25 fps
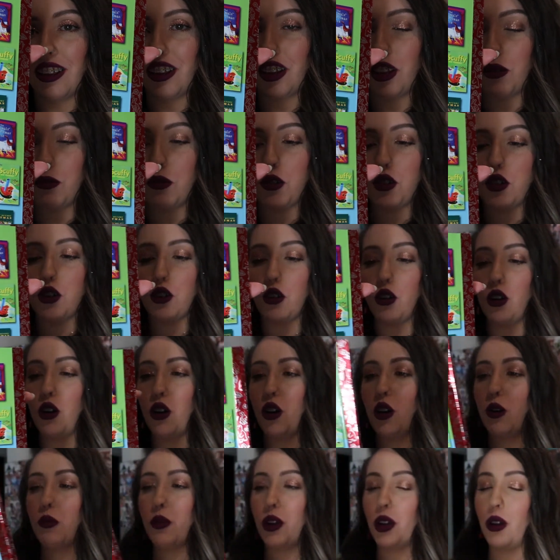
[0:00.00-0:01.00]
I'm
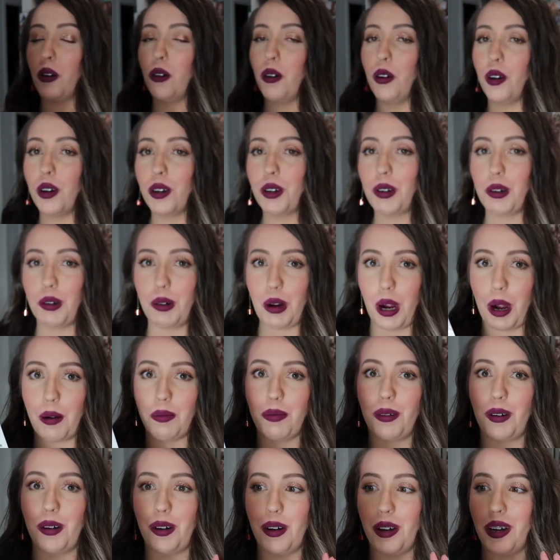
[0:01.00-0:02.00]
sure we all grew
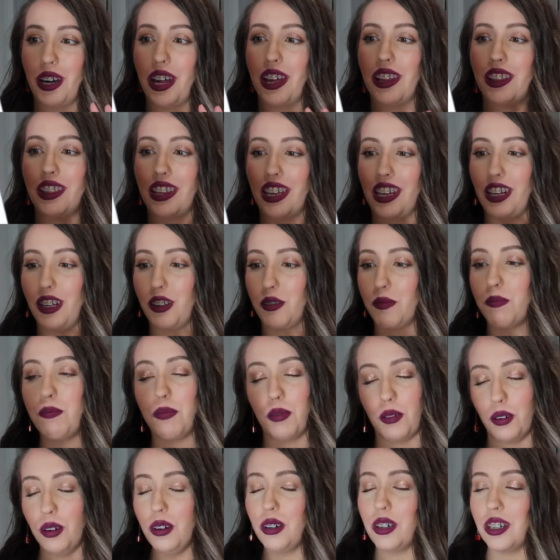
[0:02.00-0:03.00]
up on these
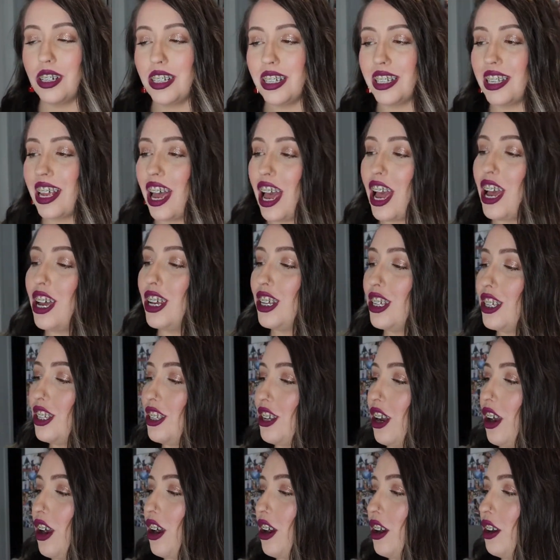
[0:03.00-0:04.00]
books.
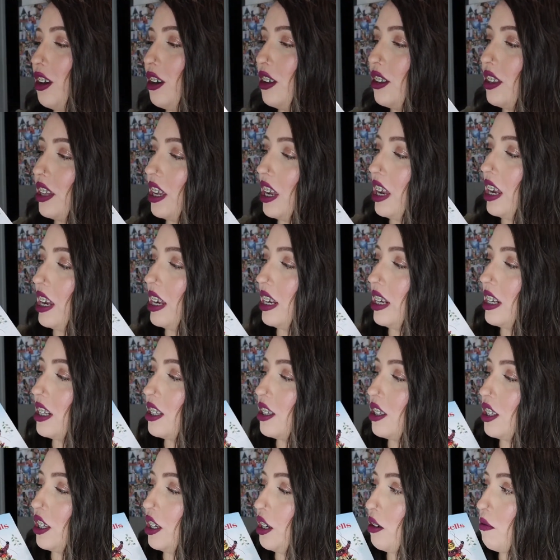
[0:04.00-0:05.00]
So there is
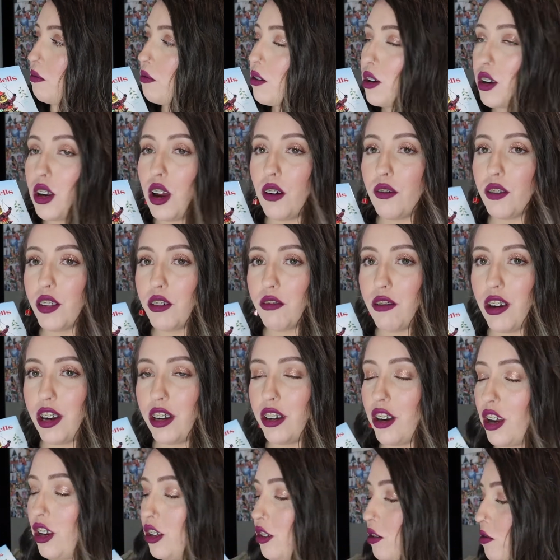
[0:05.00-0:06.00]
the Rudolph the
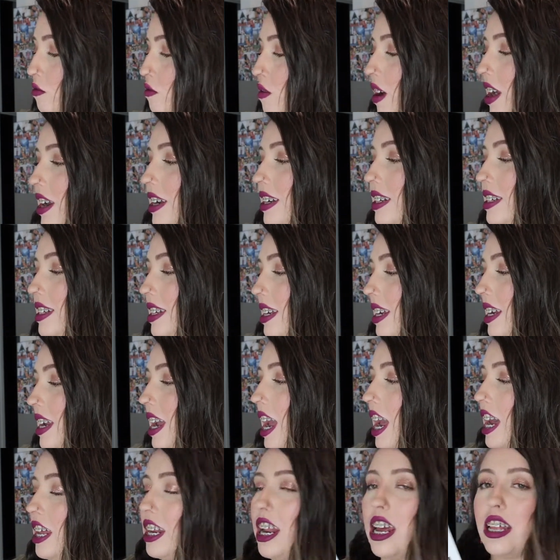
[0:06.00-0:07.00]
Red-Nosed Reindeer
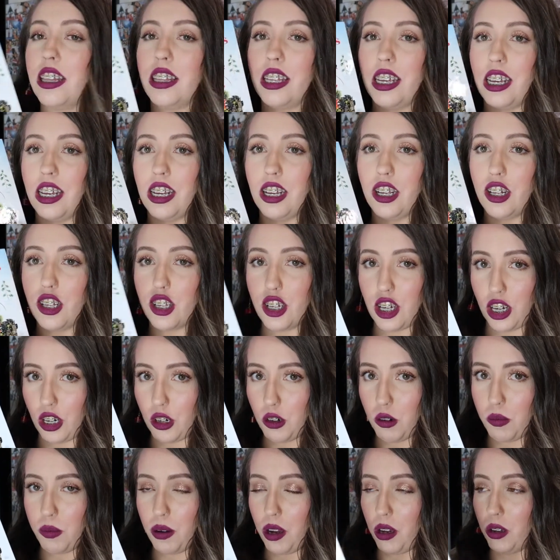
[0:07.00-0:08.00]
and the
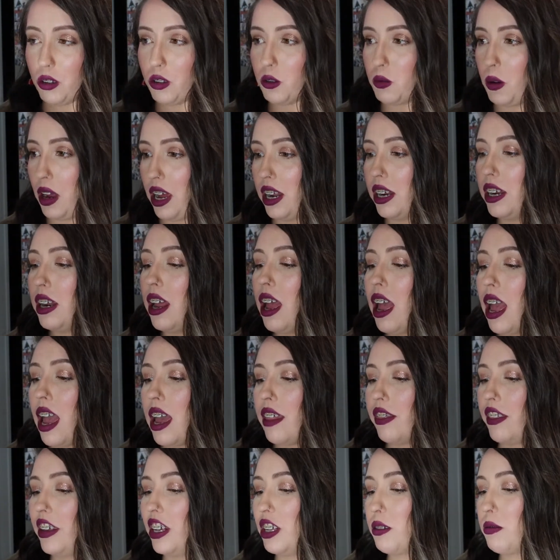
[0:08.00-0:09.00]
Jingle Bells one.
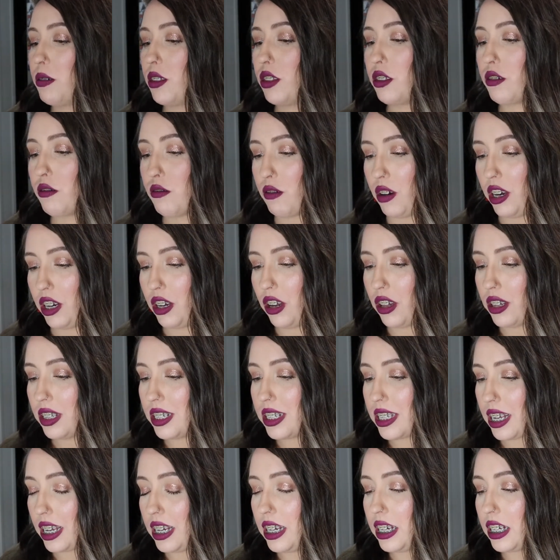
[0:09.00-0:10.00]
These were
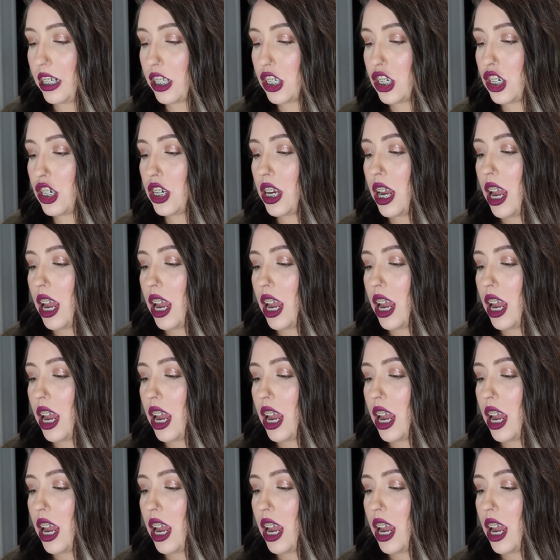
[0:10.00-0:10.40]
$3 each.